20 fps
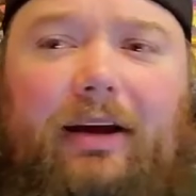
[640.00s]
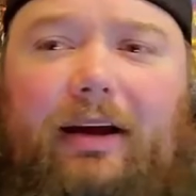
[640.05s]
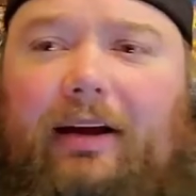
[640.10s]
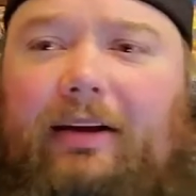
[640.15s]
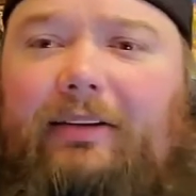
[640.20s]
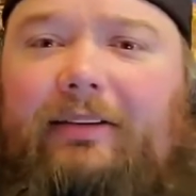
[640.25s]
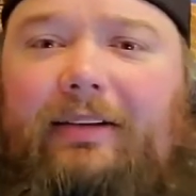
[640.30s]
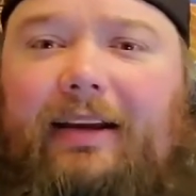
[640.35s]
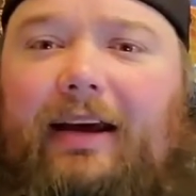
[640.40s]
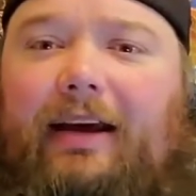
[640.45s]
a
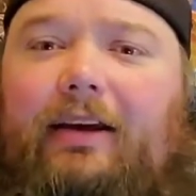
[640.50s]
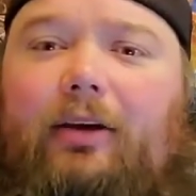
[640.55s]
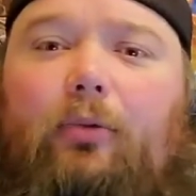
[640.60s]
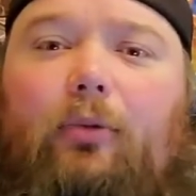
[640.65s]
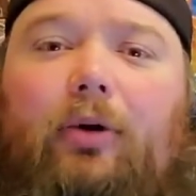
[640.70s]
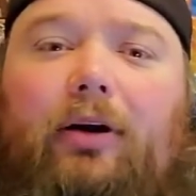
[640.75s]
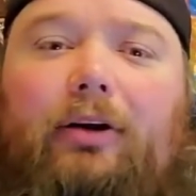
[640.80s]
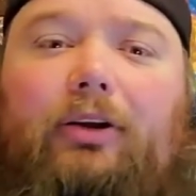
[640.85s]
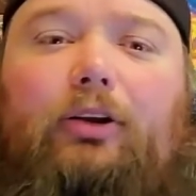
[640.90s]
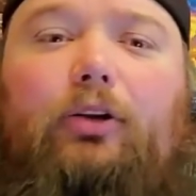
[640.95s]
deck
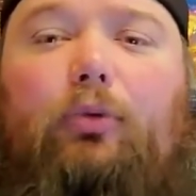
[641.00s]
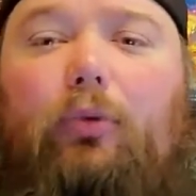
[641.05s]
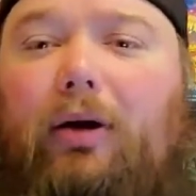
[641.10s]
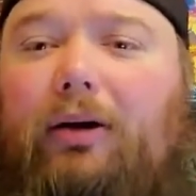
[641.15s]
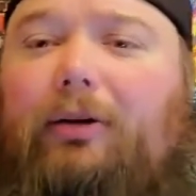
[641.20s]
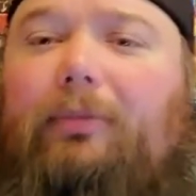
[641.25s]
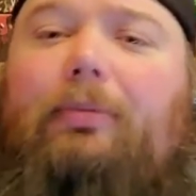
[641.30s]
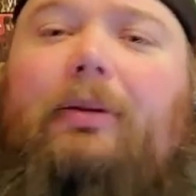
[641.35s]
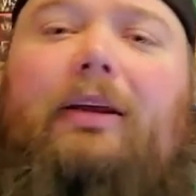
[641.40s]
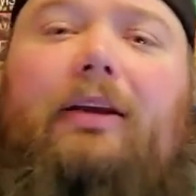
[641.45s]
where you
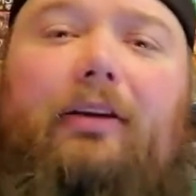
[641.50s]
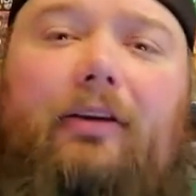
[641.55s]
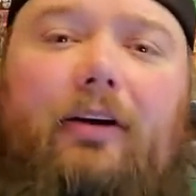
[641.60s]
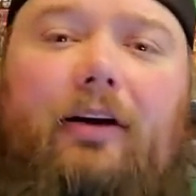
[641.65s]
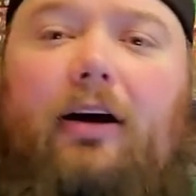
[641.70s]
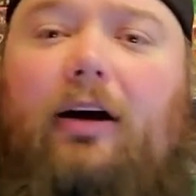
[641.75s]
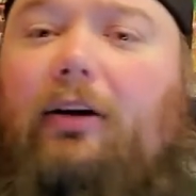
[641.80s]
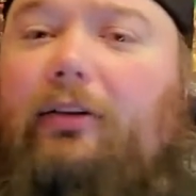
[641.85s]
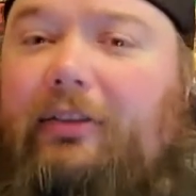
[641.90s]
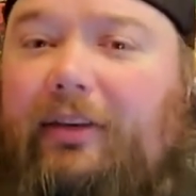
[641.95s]
want to play your
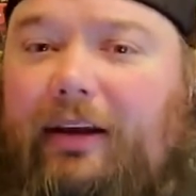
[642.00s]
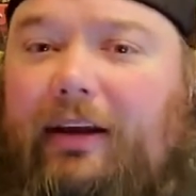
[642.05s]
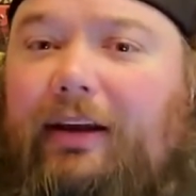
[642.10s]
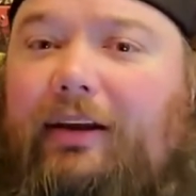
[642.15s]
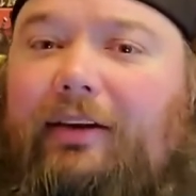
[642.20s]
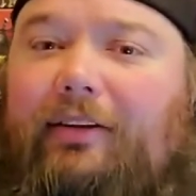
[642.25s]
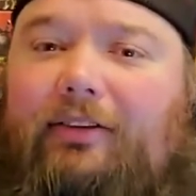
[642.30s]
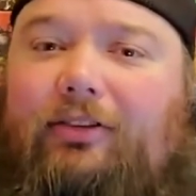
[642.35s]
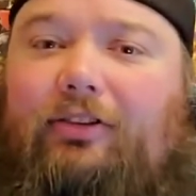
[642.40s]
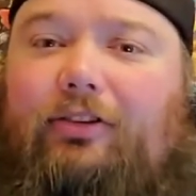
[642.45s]
cards
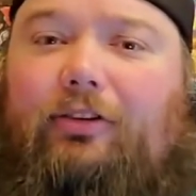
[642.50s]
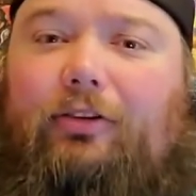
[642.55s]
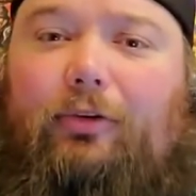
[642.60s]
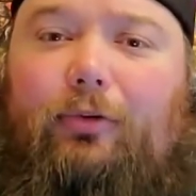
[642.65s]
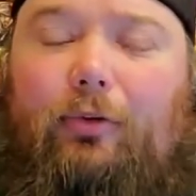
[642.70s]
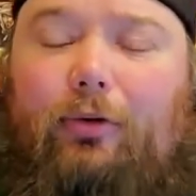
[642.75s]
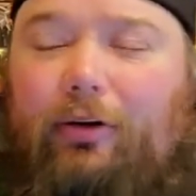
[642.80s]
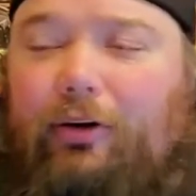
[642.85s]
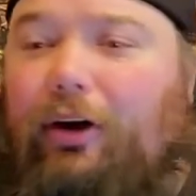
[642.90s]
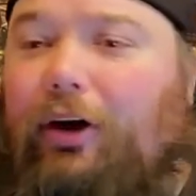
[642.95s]
in a certain
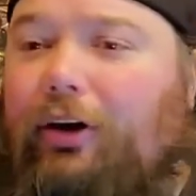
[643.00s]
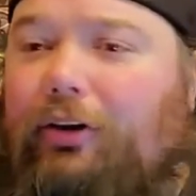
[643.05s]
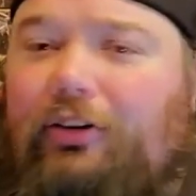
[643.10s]
order.